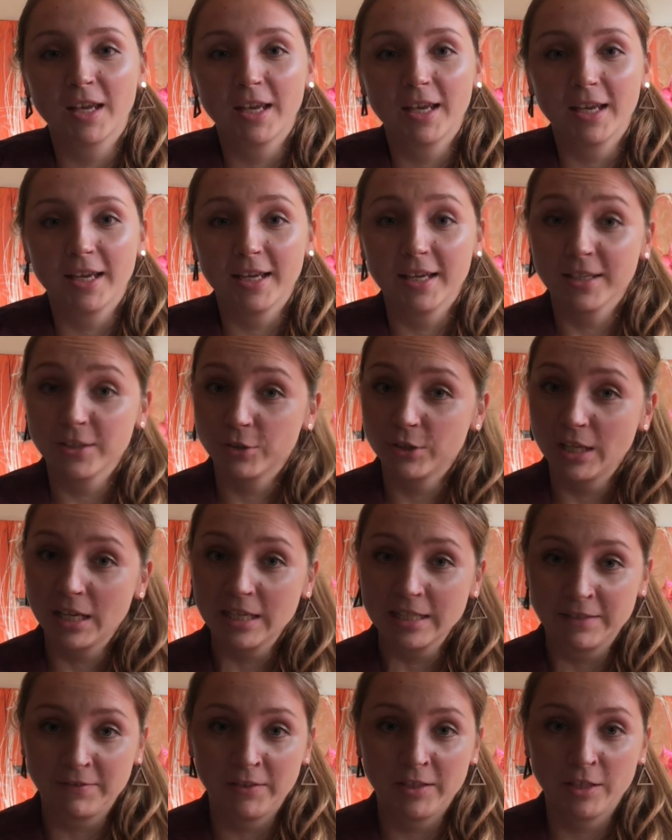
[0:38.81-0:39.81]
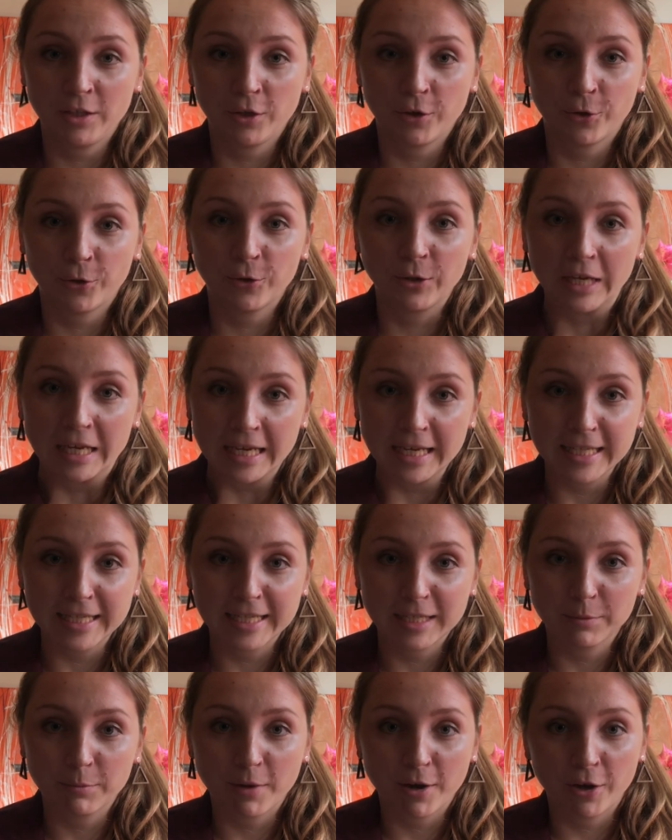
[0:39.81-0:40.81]
And today's video is
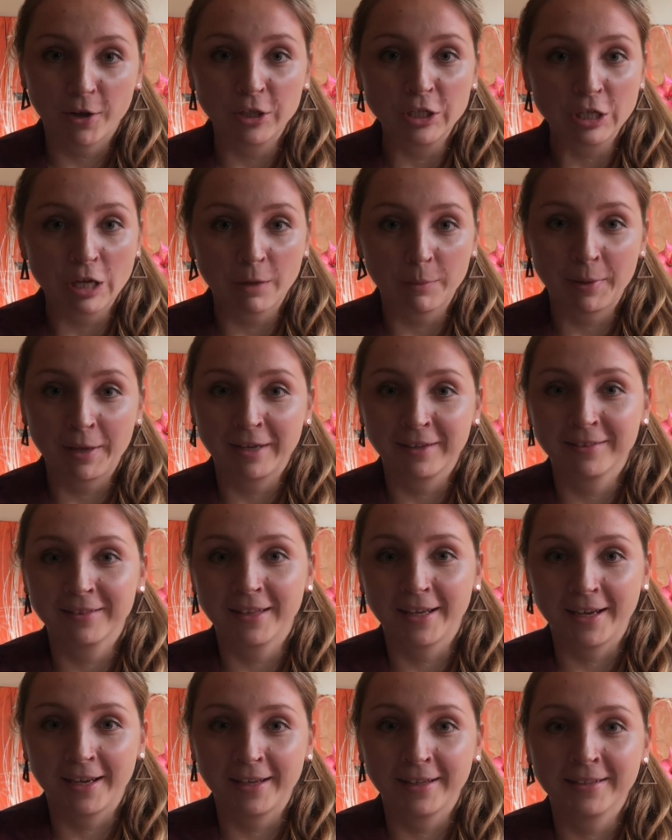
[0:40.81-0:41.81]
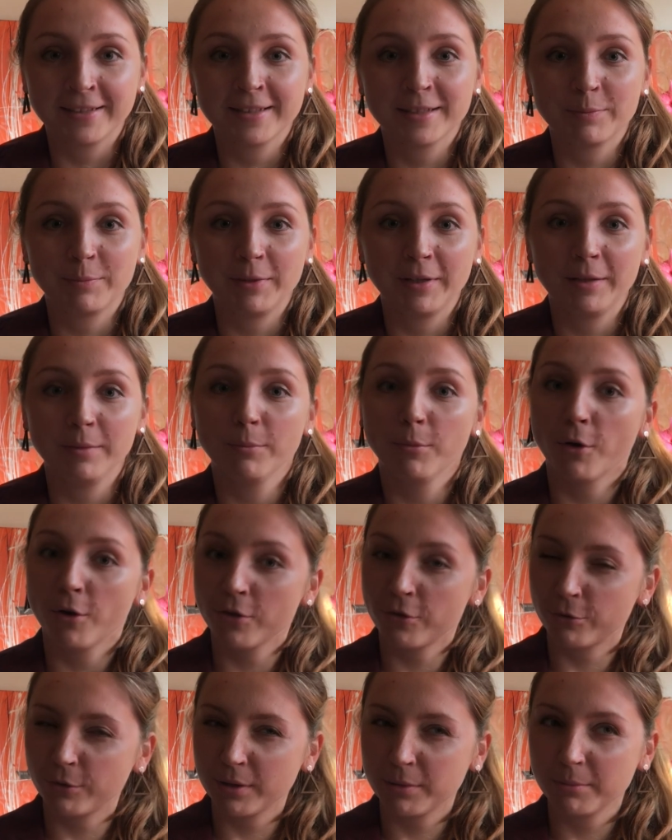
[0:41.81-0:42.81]
about a topic that's been
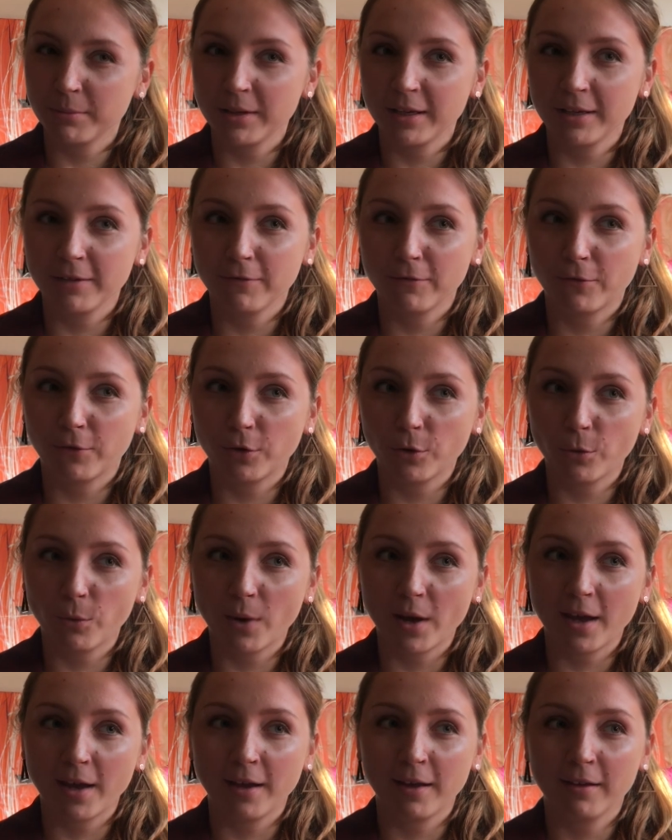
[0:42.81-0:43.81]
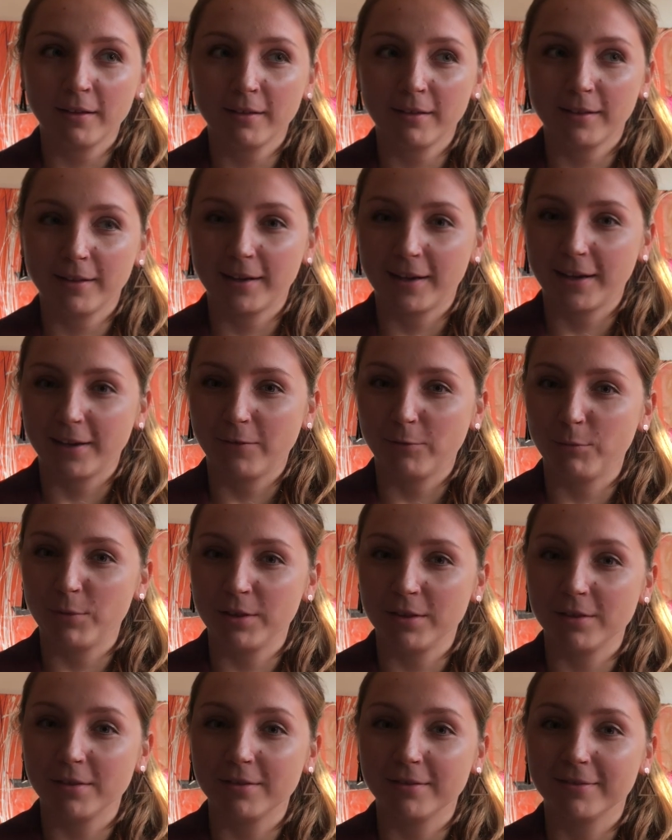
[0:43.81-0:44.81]
bothering me for a while. I've
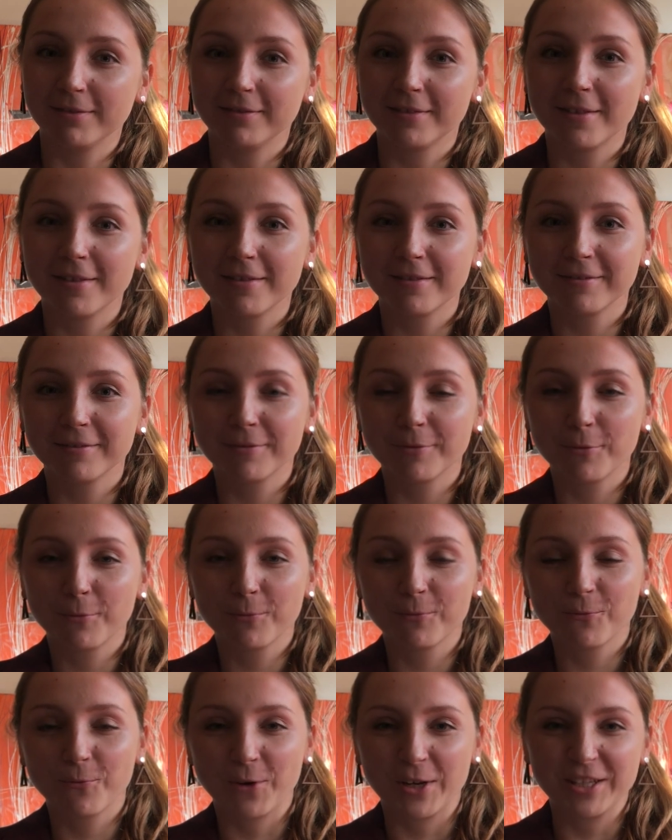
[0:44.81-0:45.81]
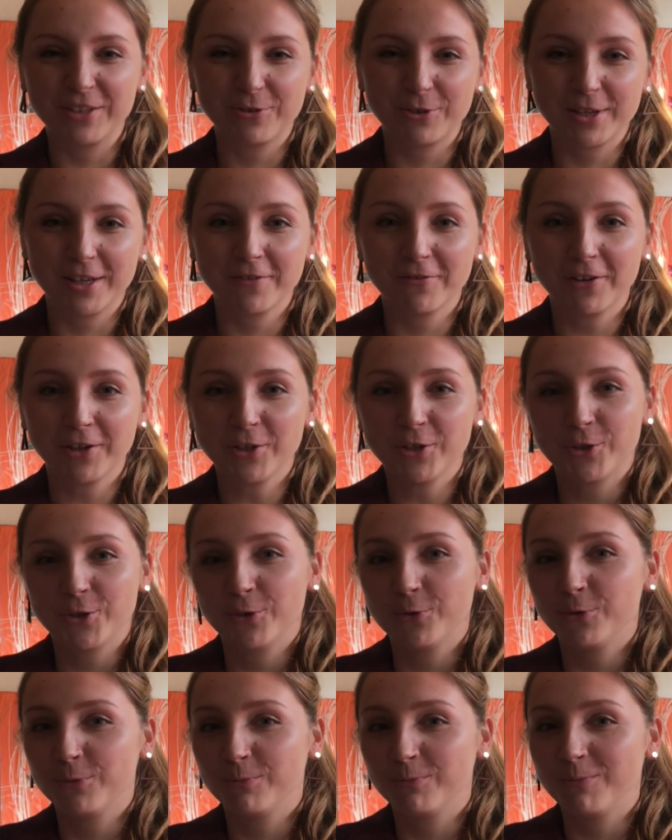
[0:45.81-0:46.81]
been wondering if I
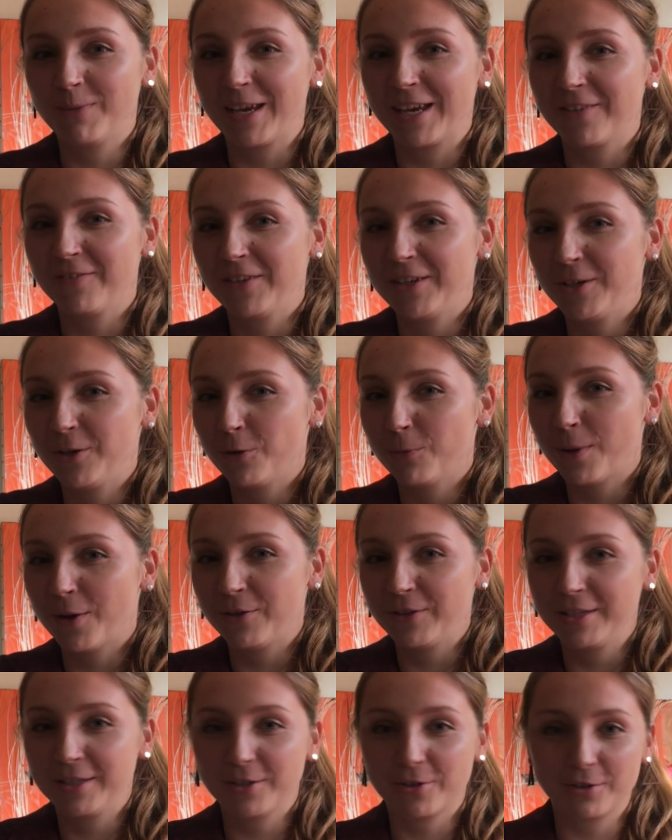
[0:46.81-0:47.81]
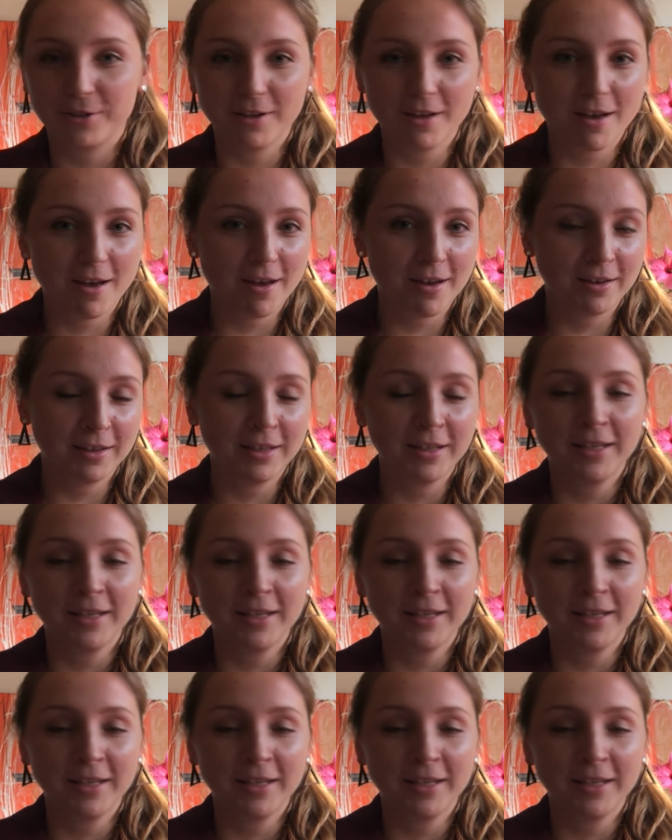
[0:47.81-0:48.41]
should make a video about this or not.